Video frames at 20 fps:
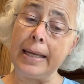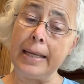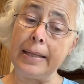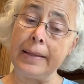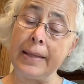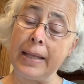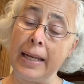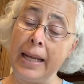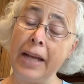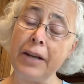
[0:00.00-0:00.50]

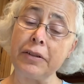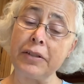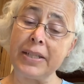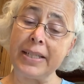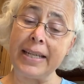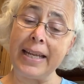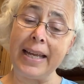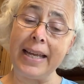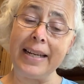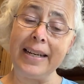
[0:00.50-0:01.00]
The letter
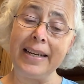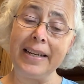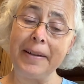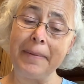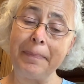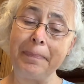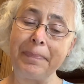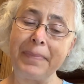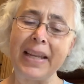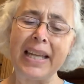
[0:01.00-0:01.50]
said,
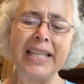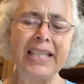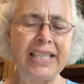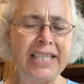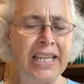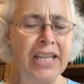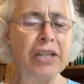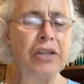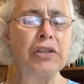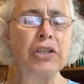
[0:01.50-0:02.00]

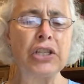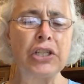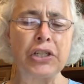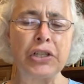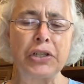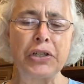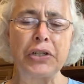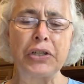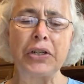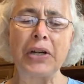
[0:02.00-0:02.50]
"Dear
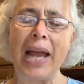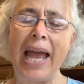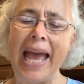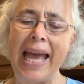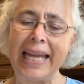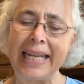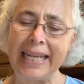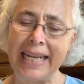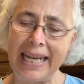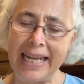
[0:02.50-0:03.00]
Sir
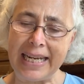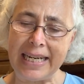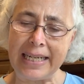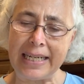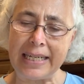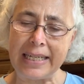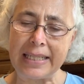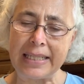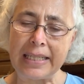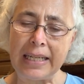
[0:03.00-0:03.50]
and
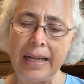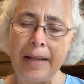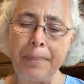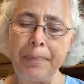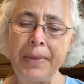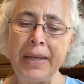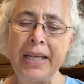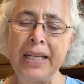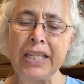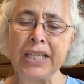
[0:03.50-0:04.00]
Ladies,
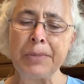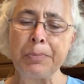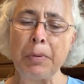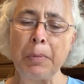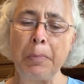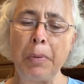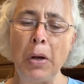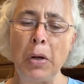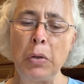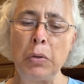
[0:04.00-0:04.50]
It is
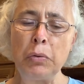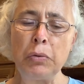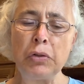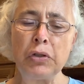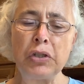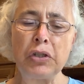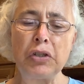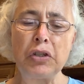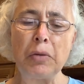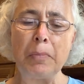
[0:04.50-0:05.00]

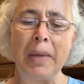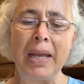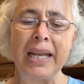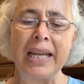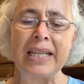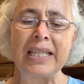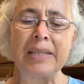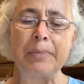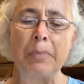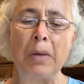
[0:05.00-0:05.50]
proposed to make
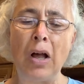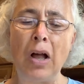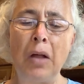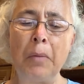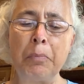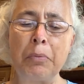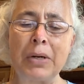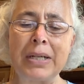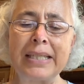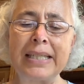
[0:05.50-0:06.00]
a small
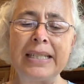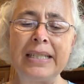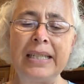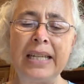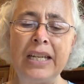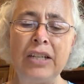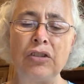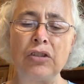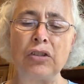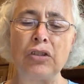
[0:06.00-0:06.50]

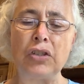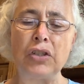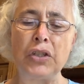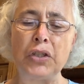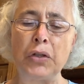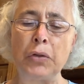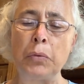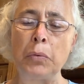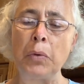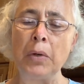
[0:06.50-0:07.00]
presentation to
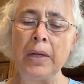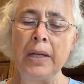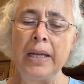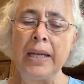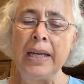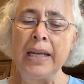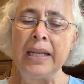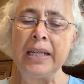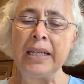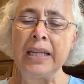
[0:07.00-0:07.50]
you
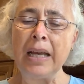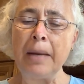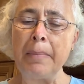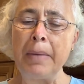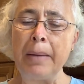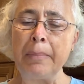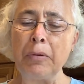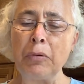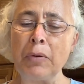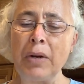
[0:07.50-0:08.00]
in
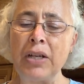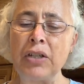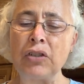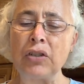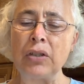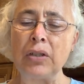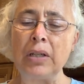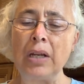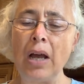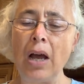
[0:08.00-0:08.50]

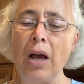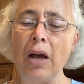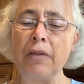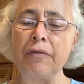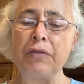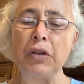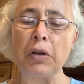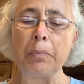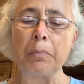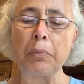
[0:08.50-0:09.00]
commemoration of
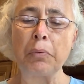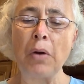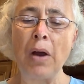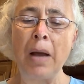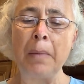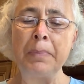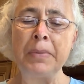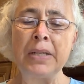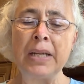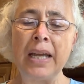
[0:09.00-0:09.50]
your
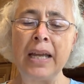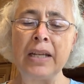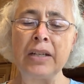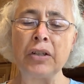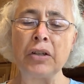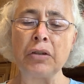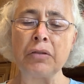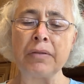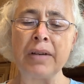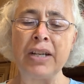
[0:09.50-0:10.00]
prompt and
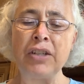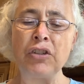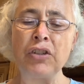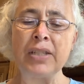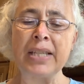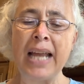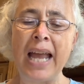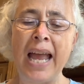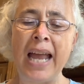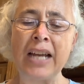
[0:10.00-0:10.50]
courageous
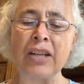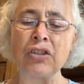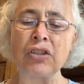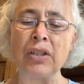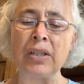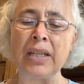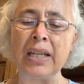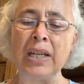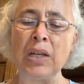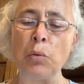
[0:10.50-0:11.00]

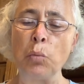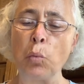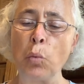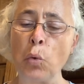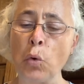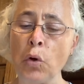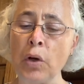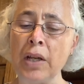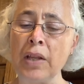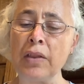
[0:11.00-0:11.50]
action in
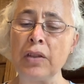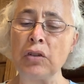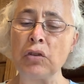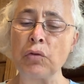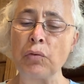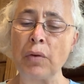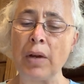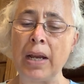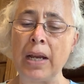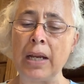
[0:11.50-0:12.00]
warning the
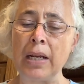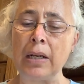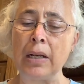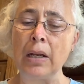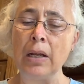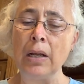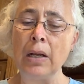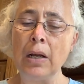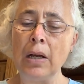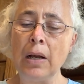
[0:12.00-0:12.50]
train
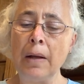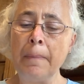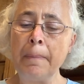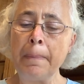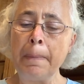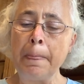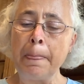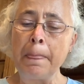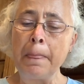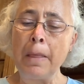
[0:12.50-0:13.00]

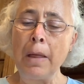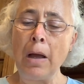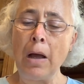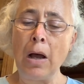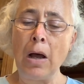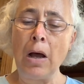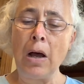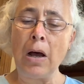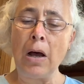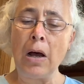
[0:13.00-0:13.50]

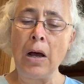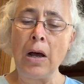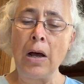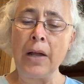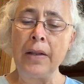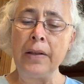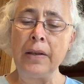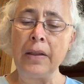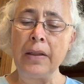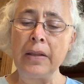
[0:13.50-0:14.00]

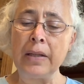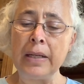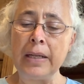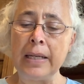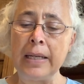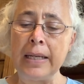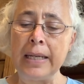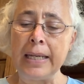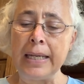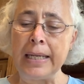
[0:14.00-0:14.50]
on the